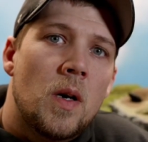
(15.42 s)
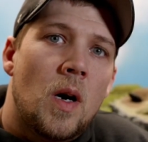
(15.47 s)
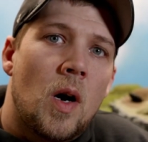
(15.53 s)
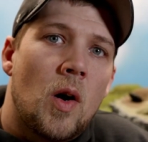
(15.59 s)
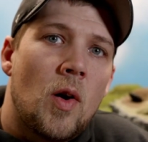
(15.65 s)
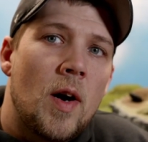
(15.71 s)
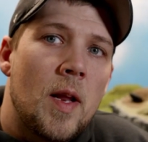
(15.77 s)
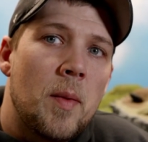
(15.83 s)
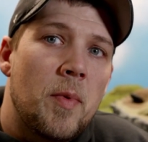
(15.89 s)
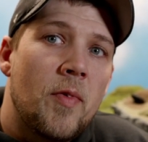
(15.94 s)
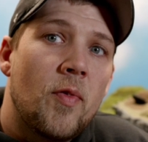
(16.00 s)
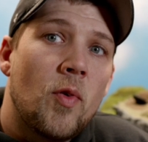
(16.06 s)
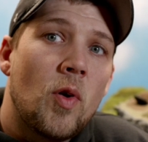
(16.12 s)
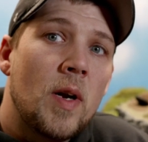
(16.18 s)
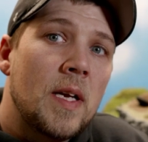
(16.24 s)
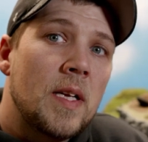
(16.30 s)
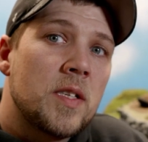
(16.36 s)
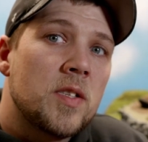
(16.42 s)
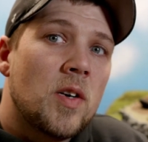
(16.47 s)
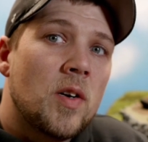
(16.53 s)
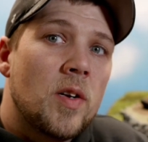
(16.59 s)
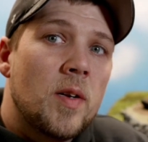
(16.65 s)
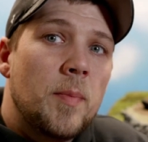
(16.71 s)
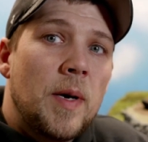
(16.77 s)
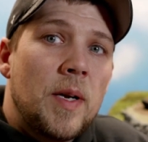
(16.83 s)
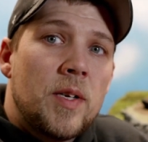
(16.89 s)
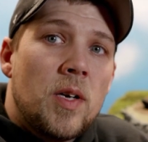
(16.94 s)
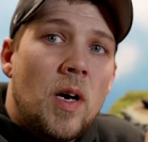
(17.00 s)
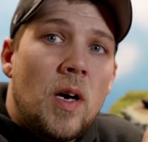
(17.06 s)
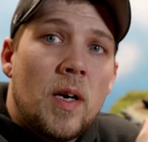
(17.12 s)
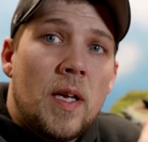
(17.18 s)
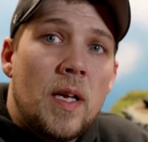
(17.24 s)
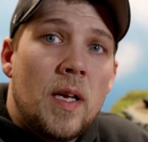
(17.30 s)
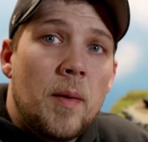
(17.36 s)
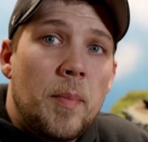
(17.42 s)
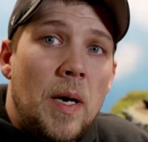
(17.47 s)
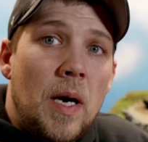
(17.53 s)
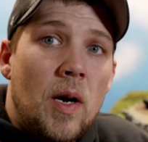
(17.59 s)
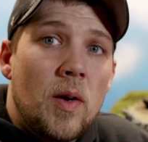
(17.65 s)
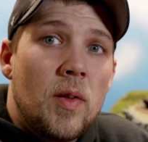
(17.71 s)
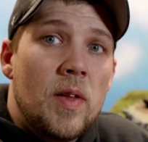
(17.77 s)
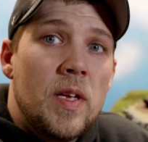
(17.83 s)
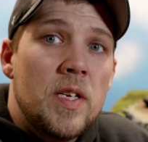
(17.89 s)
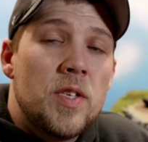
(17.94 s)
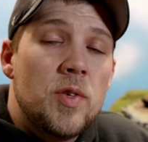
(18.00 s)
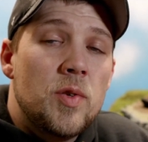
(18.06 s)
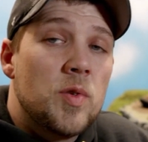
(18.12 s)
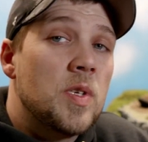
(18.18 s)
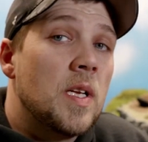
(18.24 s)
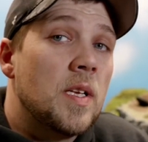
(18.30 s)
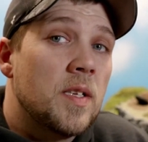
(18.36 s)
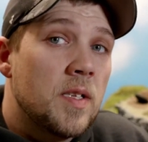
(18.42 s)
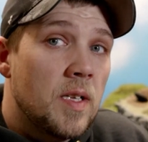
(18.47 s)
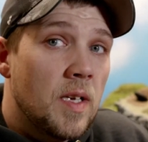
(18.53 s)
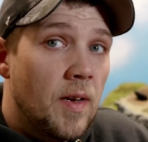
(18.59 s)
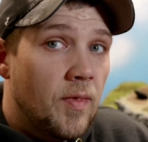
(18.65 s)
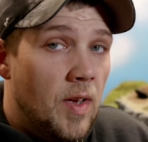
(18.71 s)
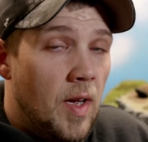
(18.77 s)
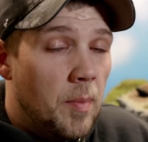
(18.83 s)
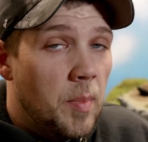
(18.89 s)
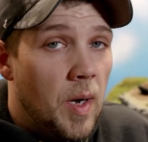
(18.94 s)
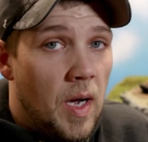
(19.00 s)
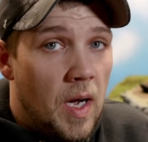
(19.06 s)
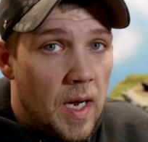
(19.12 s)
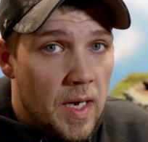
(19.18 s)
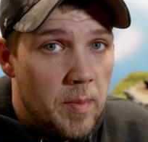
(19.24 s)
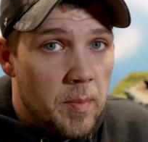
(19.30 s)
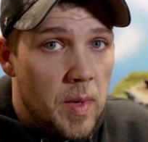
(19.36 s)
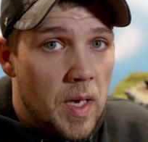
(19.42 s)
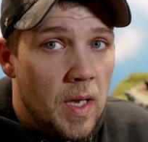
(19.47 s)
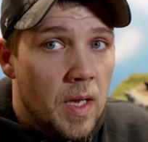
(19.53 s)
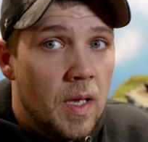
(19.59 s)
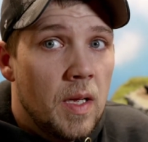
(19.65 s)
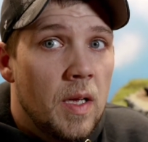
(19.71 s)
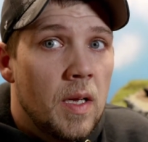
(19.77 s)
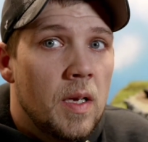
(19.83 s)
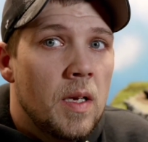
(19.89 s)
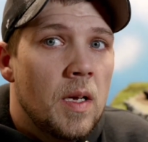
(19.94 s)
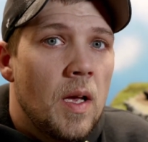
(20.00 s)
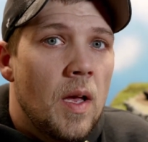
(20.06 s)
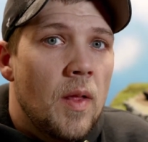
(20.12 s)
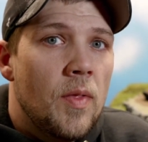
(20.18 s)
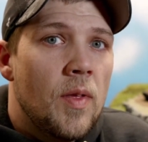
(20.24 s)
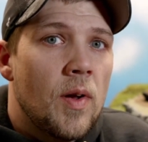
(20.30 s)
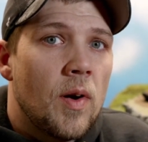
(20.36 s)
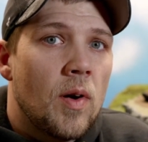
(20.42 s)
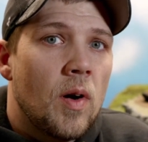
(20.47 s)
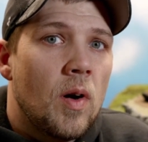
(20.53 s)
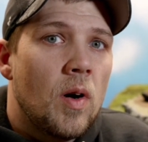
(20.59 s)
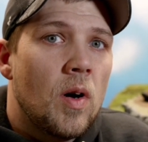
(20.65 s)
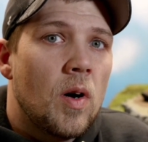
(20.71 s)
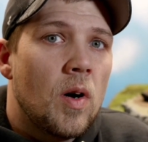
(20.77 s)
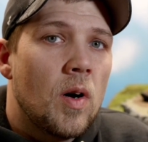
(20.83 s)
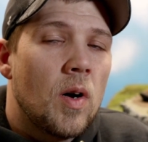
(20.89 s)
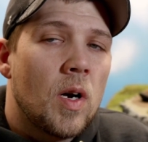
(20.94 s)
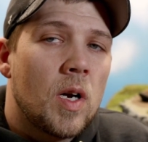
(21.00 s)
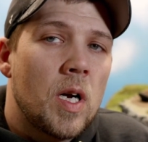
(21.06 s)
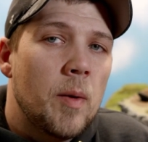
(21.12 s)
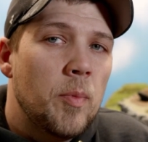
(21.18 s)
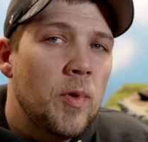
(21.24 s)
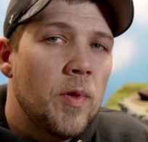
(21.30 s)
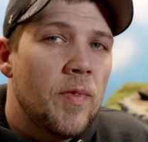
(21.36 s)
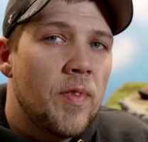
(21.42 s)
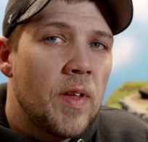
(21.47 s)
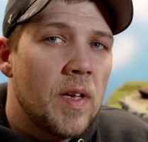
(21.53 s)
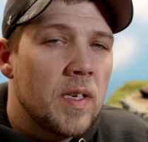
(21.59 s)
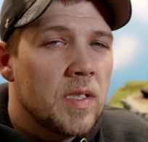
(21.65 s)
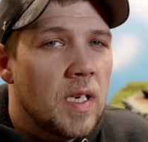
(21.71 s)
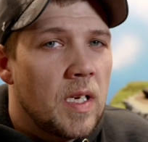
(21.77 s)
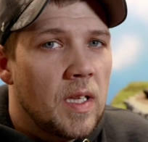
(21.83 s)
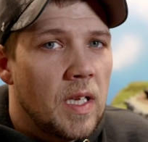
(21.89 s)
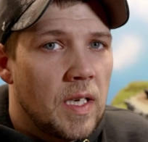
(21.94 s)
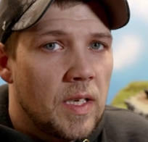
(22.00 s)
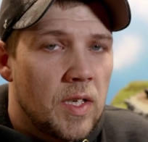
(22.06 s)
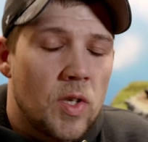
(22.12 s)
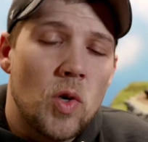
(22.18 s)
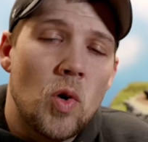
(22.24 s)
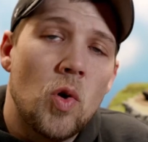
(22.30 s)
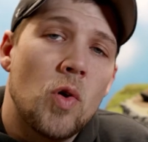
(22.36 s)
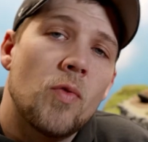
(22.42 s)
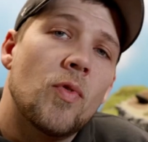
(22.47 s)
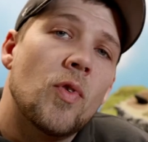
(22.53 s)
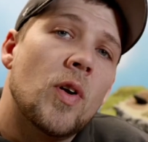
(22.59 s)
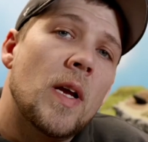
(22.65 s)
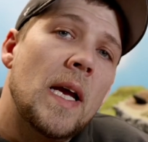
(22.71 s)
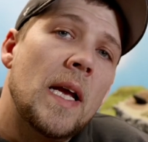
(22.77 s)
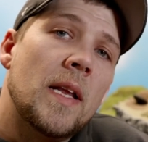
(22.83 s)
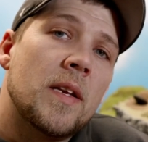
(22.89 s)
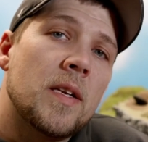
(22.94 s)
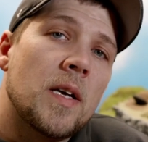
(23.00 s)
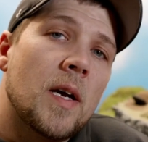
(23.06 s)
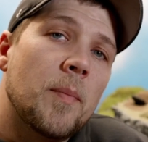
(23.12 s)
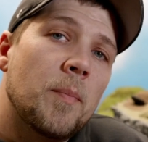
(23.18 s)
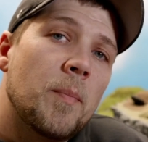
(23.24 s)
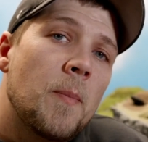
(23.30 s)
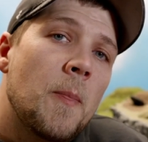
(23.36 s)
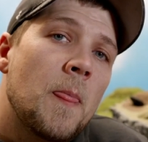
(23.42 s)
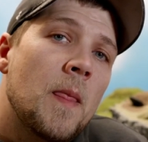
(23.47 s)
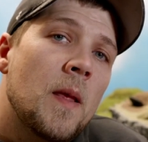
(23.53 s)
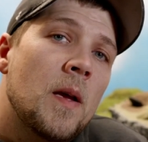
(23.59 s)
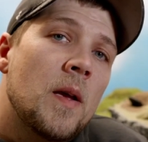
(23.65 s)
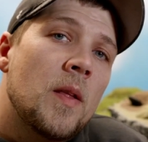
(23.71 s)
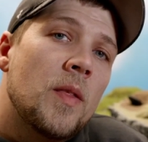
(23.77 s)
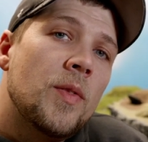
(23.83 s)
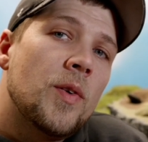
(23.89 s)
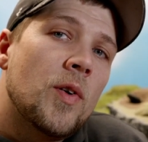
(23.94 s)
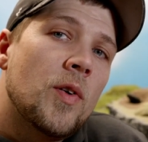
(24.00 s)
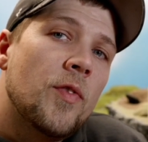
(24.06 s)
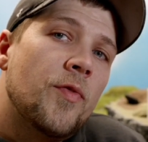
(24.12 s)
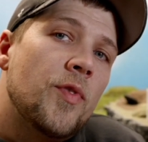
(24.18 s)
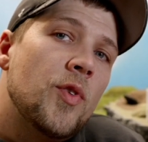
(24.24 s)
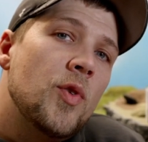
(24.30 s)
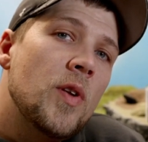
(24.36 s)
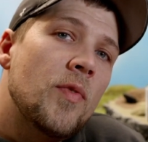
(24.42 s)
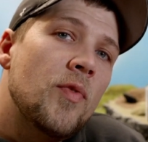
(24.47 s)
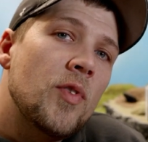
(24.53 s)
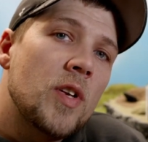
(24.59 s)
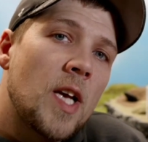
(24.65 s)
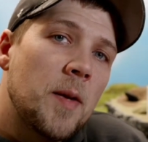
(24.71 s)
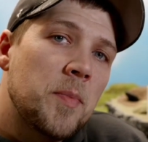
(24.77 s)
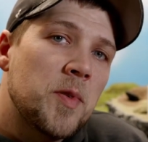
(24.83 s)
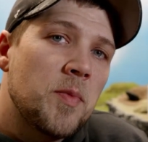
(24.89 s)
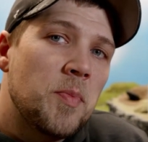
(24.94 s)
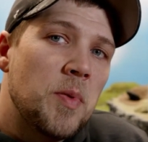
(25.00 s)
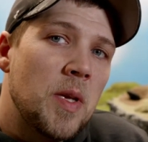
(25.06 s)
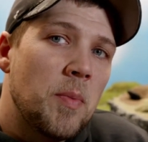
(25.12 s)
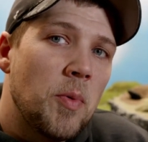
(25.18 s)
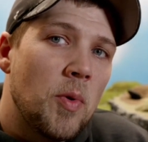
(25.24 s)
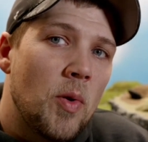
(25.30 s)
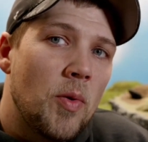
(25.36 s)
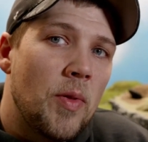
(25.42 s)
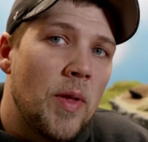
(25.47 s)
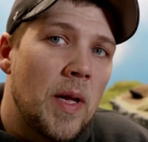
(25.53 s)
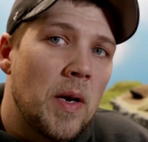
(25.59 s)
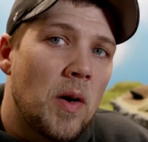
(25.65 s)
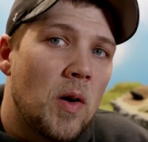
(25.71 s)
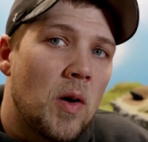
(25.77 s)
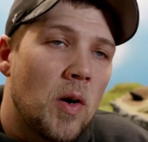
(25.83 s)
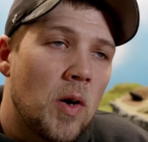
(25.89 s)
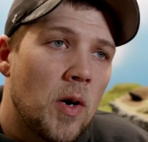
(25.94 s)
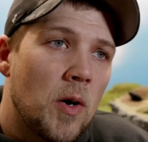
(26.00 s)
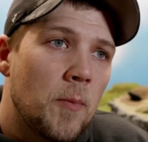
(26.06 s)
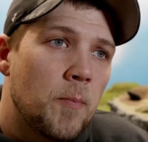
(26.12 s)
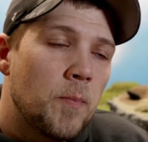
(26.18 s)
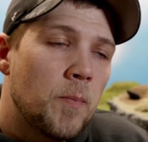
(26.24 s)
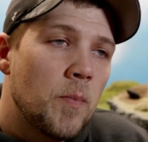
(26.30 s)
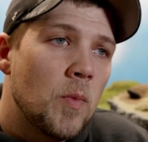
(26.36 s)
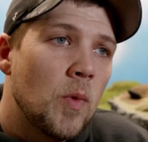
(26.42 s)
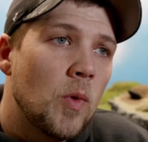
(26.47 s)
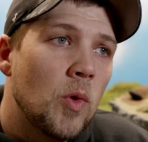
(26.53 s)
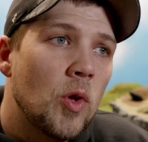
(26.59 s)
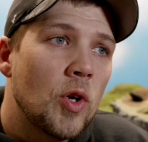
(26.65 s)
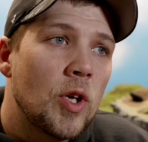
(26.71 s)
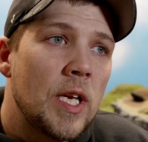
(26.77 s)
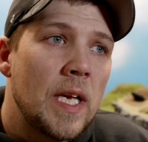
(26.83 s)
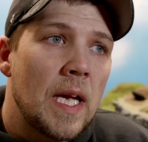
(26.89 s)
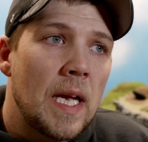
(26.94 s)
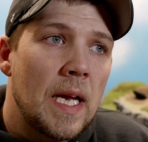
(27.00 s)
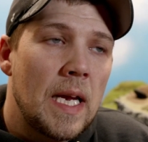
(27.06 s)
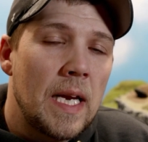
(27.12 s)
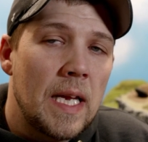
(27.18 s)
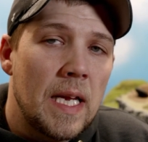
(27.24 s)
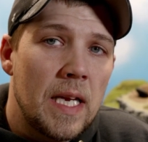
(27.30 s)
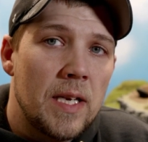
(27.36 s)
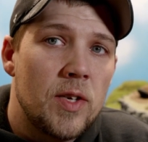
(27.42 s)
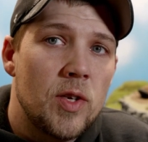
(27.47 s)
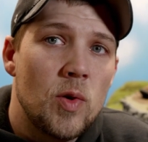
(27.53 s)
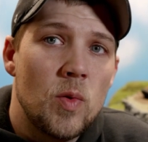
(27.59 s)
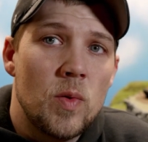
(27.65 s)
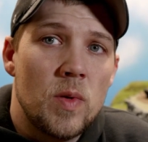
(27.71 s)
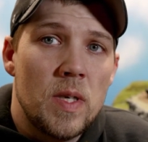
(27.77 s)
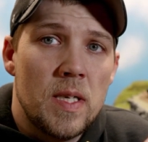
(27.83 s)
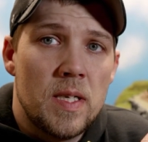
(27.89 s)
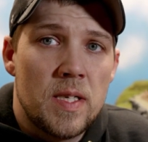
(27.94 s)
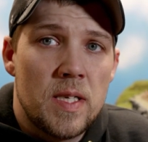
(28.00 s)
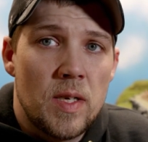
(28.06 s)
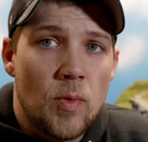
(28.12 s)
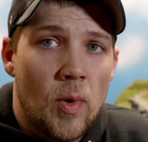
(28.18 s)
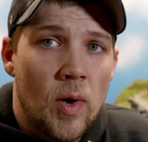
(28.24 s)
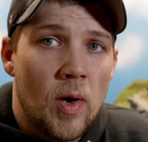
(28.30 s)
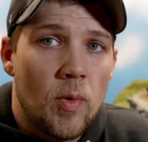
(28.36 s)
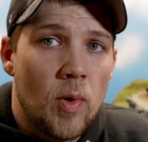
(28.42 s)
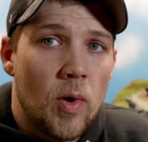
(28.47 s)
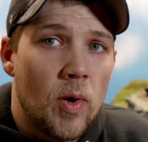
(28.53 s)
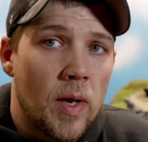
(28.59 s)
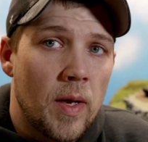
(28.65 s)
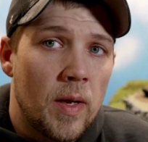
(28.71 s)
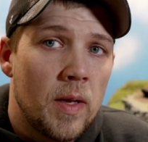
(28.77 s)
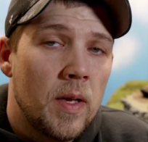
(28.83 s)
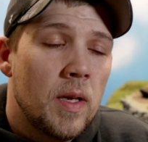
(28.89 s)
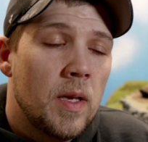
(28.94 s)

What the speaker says: Alrighty, before I get started about talking about these two sets that I've got behind me, there are a couple of things I'd like to go over ahead of time. There are a few different types of people that are looking at getting into DC railroading.